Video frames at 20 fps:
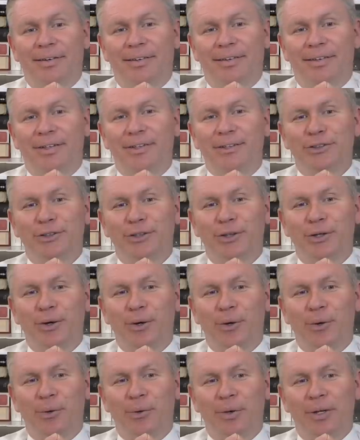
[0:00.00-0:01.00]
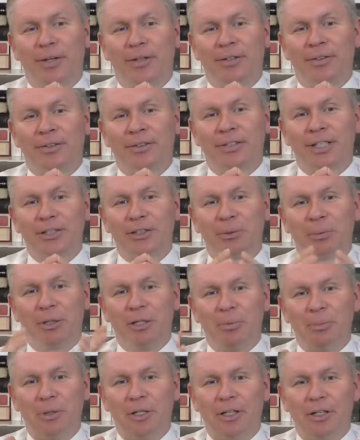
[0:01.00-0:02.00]
years ago when Cecil B.
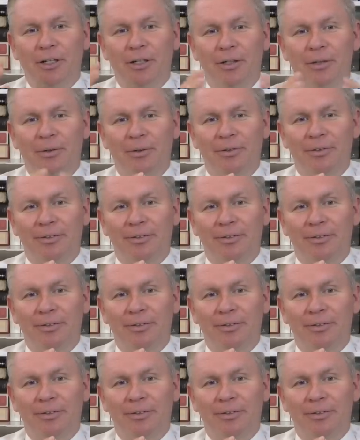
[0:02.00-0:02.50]
DeMille